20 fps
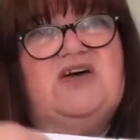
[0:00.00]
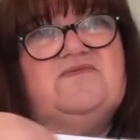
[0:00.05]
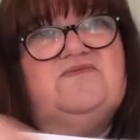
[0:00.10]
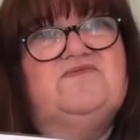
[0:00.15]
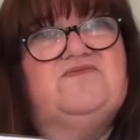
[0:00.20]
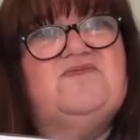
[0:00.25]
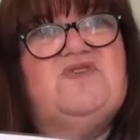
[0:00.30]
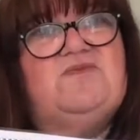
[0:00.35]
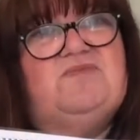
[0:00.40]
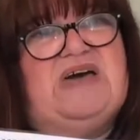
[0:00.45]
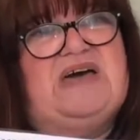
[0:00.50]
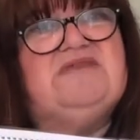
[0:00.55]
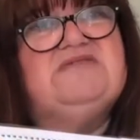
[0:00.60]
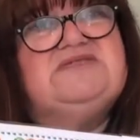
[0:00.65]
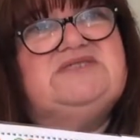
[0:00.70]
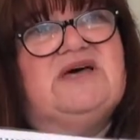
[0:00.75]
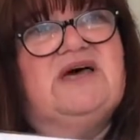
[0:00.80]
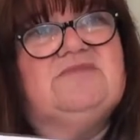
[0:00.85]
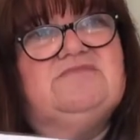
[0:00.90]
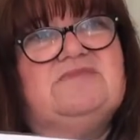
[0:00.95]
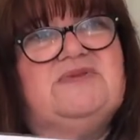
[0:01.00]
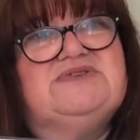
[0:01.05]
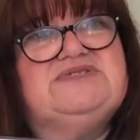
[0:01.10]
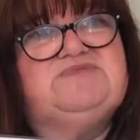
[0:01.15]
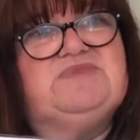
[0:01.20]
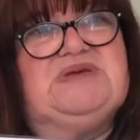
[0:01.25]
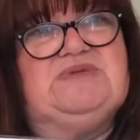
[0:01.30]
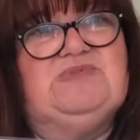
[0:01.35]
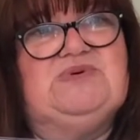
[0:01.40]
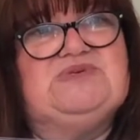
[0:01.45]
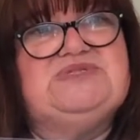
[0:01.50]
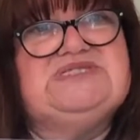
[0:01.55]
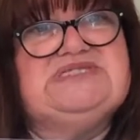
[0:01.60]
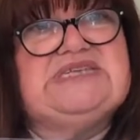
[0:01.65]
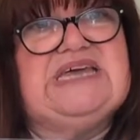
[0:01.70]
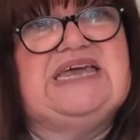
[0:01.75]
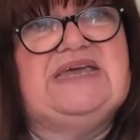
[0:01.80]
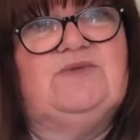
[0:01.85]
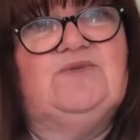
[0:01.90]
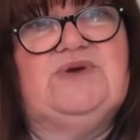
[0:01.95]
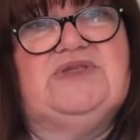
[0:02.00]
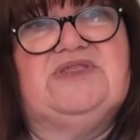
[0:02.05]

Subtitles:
the amount of time most people stay with